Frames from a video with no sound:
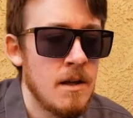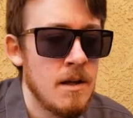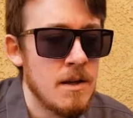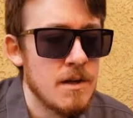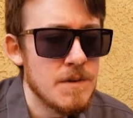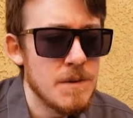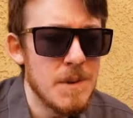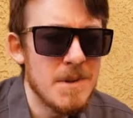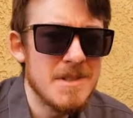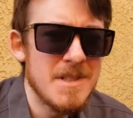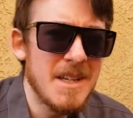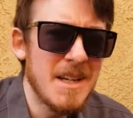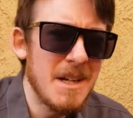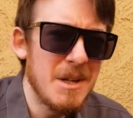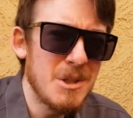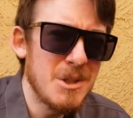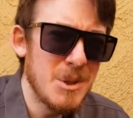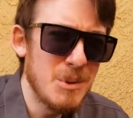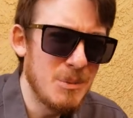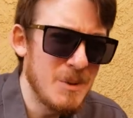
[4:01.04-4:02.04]
So it's a
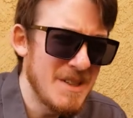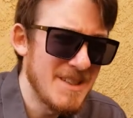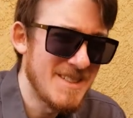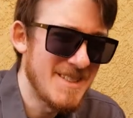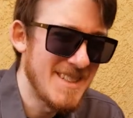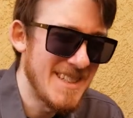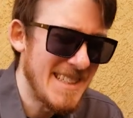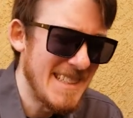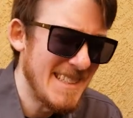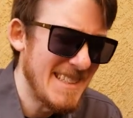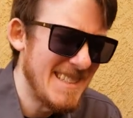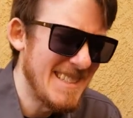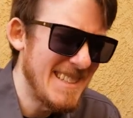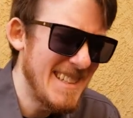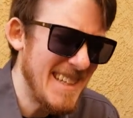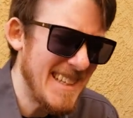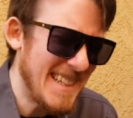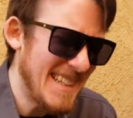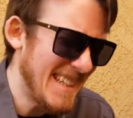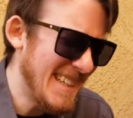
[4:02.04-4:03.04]
characteristic. It's
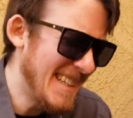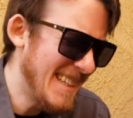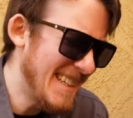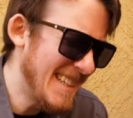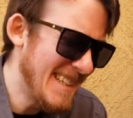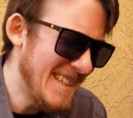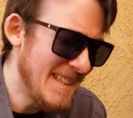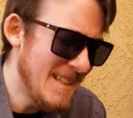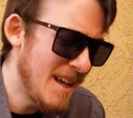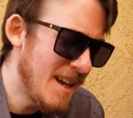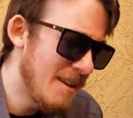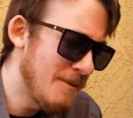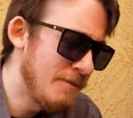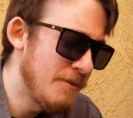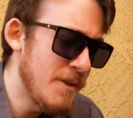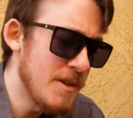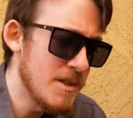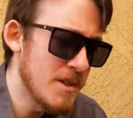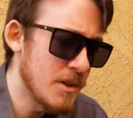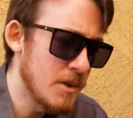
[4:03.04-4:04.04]
like
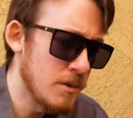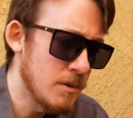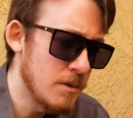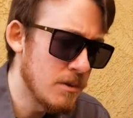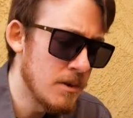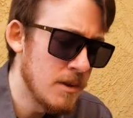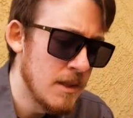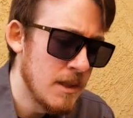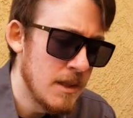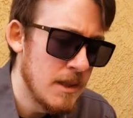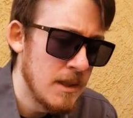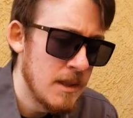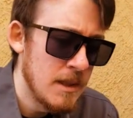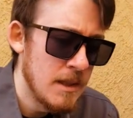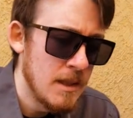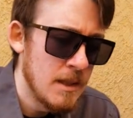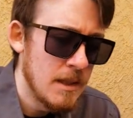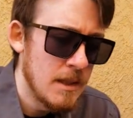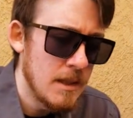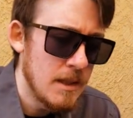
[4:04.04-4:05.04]
non-physical.
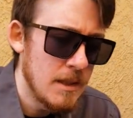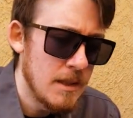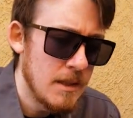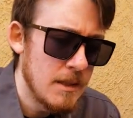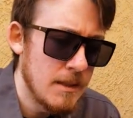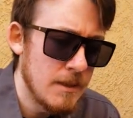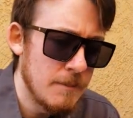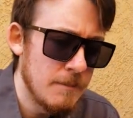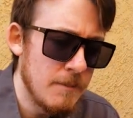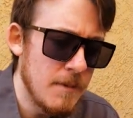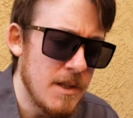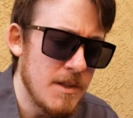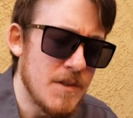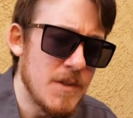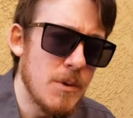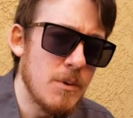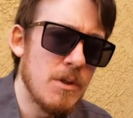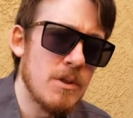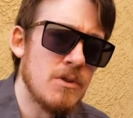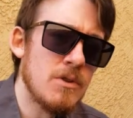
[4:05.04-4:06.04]

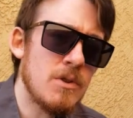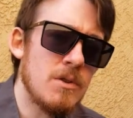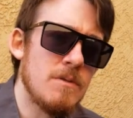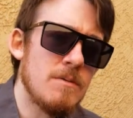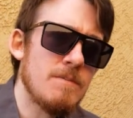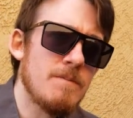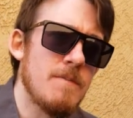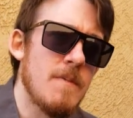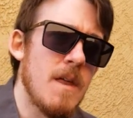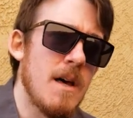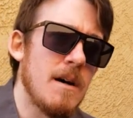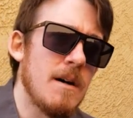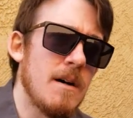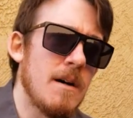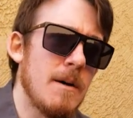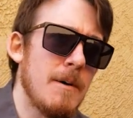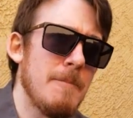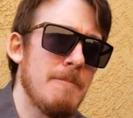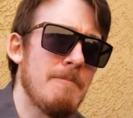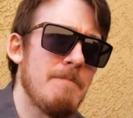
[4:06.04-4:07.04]
So
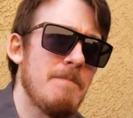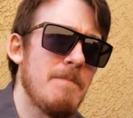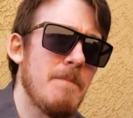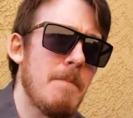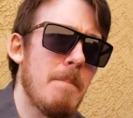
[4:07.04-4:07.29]
an